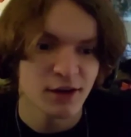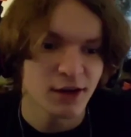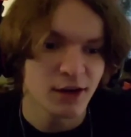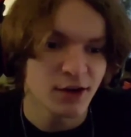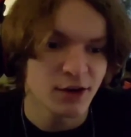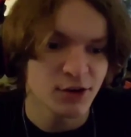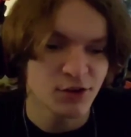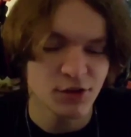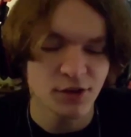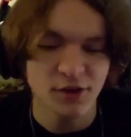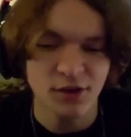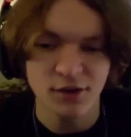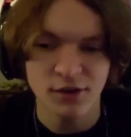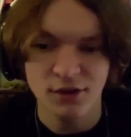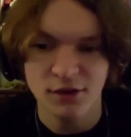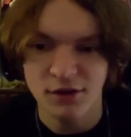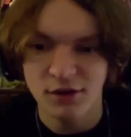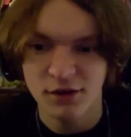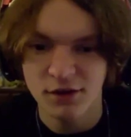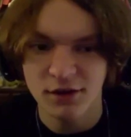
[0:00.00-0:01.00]
Now, I've
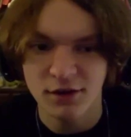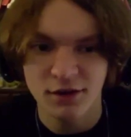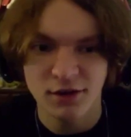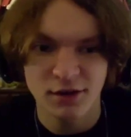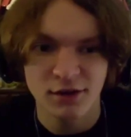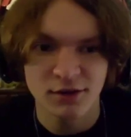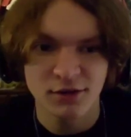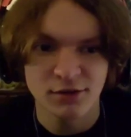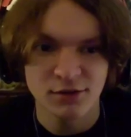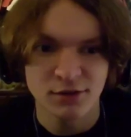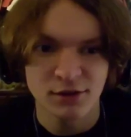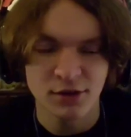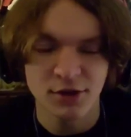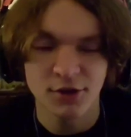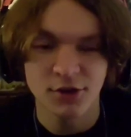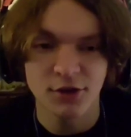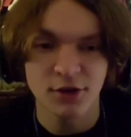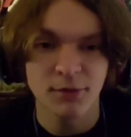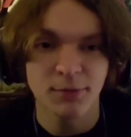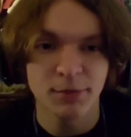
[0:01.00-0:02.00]
seen uh, a
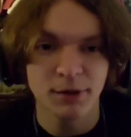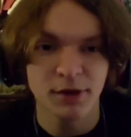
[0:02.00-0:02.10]
good a